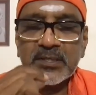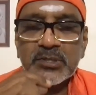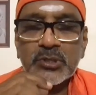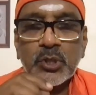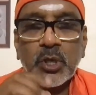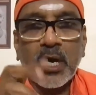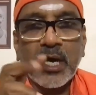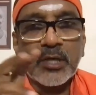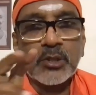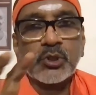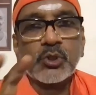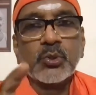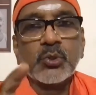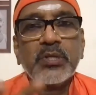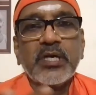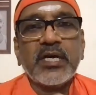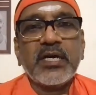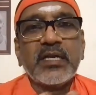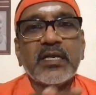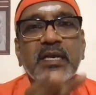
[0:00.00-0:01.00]
So
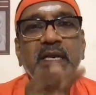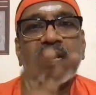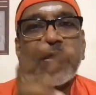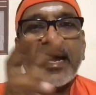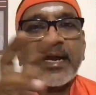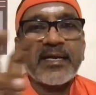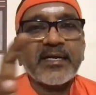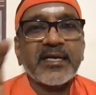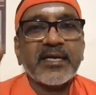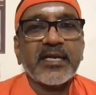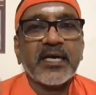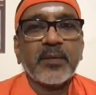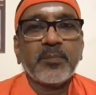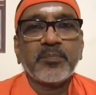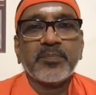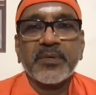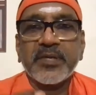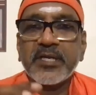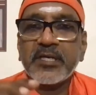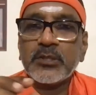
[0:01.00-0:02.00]
Arjuna landed
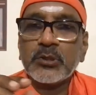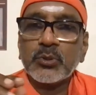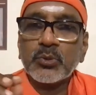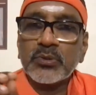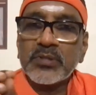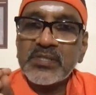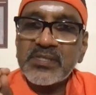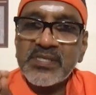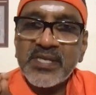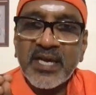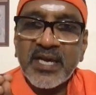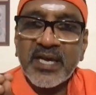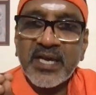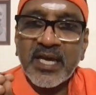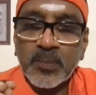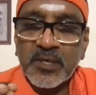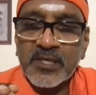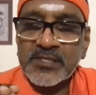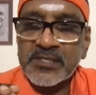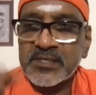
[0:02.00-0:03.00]
up into this
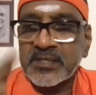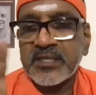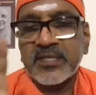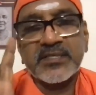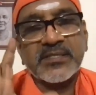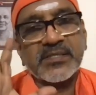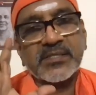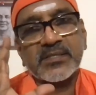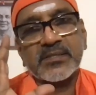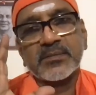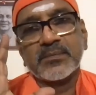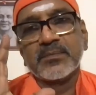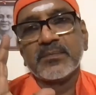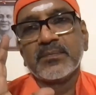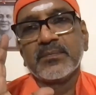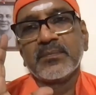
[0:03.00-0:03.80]
helplessness.